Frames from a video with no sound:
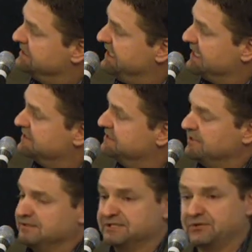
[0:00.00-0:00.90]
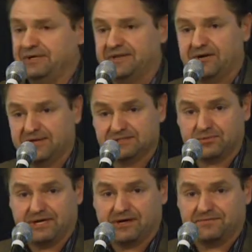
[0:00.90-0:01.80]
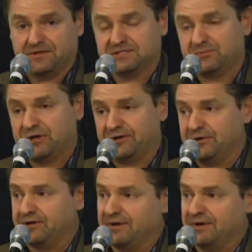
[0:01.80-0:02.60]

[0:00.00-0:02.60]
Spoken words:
text on the screen there is right off of the Spring Creek